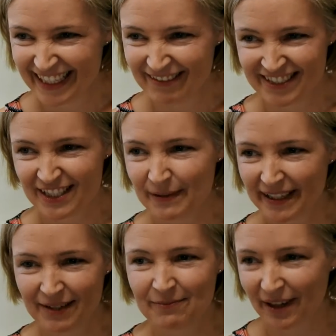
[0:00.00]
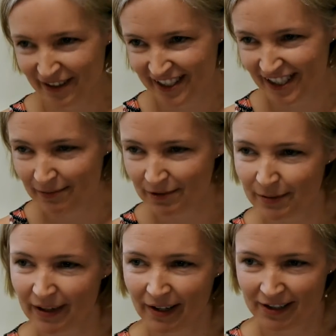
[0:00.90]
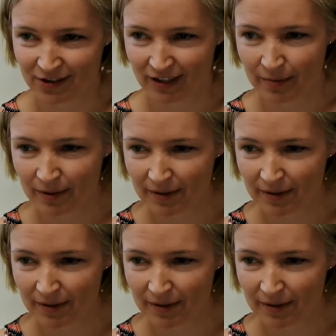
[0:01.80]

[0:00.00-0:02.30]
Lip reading: It was just back in March time was my last trip.